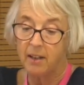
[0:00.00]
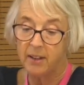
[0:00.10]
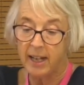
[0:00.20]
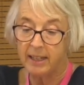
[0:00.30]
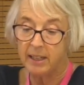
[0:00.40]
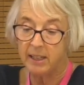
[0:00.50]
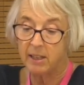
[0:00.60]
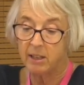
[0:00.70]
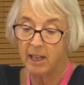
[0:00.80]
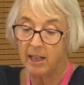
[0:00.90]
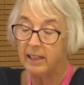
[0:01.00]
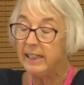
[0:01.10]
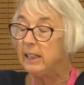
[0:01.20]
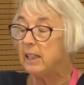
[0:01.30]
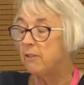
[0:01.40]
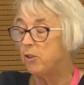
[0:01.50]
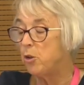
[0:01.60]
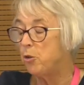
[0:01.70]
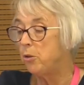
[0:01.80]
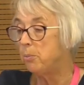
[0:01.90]
That is
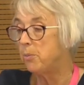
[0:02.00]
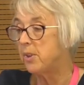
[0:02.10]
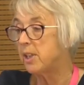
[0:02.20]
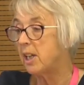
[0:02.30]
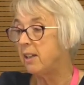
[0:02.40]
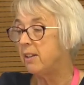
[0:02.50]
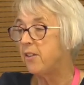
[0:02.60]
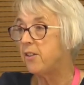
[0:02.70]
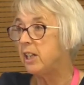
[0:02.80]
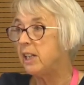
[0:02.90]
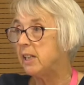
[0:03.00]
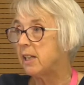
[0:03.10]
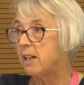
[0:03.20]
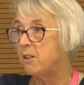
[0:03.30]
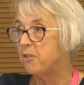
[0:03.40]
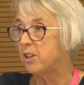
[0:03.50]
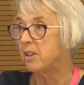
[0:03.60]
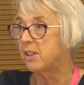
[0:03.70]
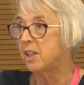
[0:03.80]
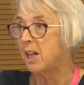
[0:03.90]
11 rooms and 3
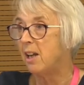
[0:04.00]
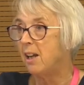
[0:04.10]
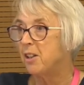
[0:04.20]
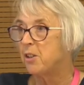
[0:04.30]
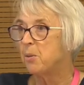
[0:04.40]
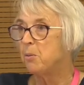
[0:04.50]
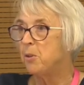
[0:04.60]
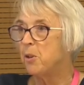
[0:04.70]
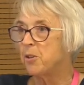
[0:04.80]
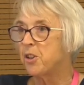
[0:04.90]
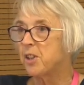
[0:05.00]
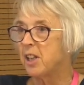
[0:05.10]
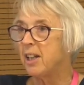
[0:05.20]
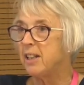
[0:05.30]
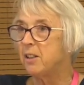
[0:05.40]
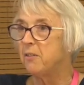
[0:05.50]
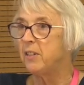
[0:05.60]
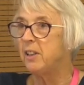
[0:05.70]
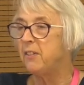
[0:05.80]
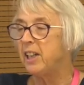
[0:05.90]
servants, so not just kind of
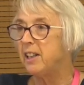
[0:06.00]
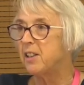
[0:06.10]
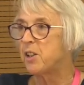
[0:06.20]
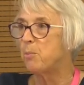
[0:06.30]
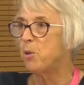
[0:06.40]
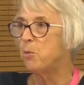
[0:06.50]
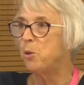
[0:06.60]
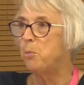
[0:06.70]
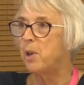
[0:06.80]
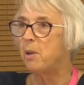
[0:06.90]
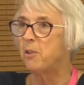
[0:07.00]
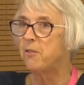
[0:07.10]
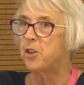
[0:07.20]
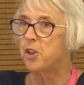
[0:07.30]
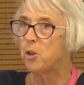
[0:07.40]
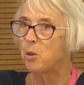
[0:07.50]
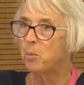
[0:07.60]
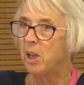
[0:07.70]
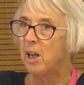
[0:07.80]
living in a small room above the shop.